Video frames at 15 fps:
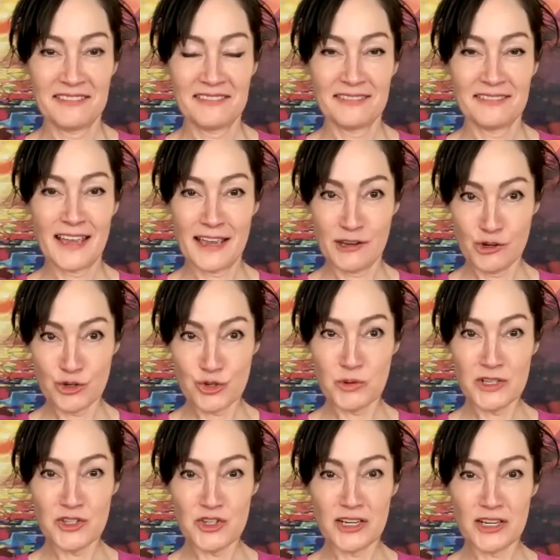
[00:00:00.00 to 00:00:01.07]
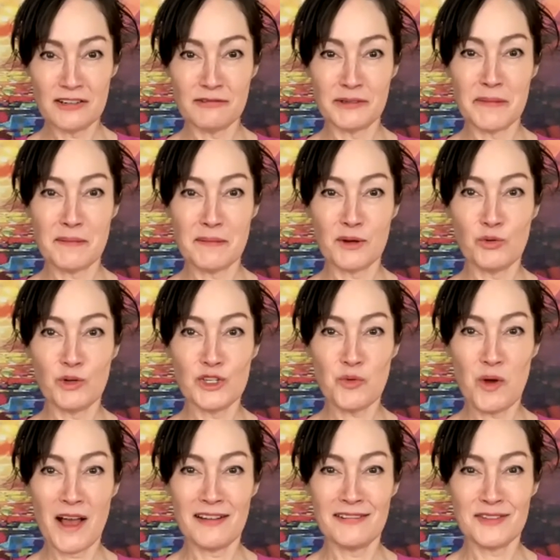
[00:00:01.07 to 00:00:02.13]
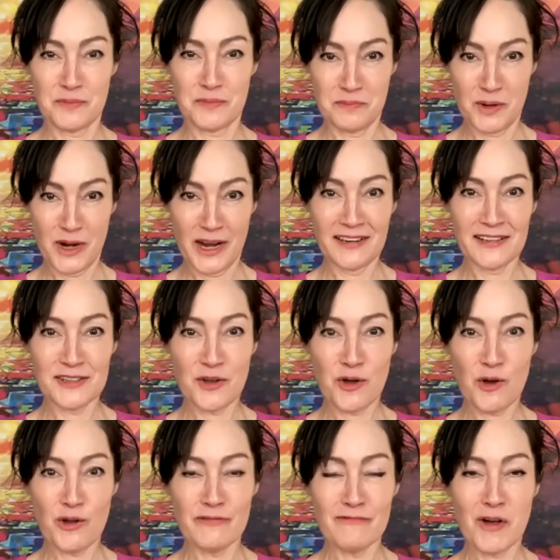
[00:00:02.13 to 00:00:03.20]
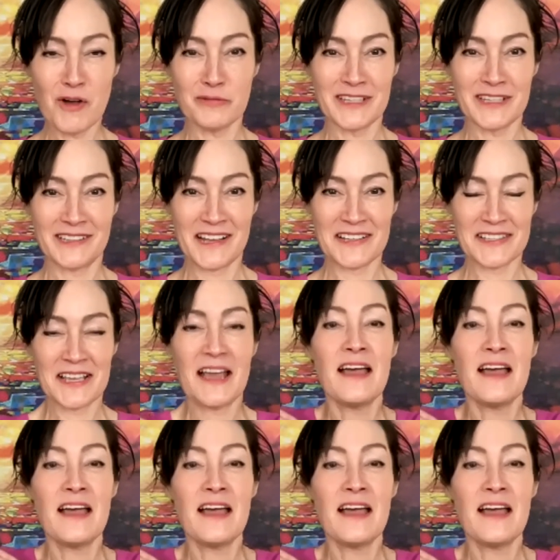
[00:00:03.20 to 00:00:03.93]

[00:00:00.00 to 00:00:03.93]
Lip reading: Okay, you're switching. Remember which one. So brain is all involved in this.